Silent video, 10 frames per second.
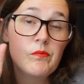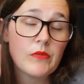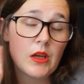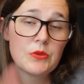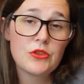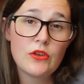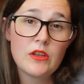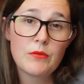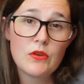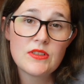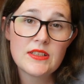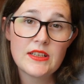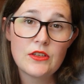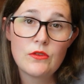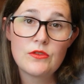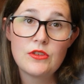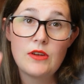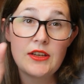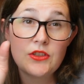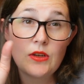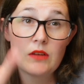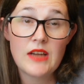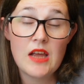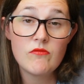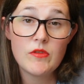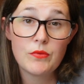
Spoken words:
I'll show you the process I go to. I do have Canva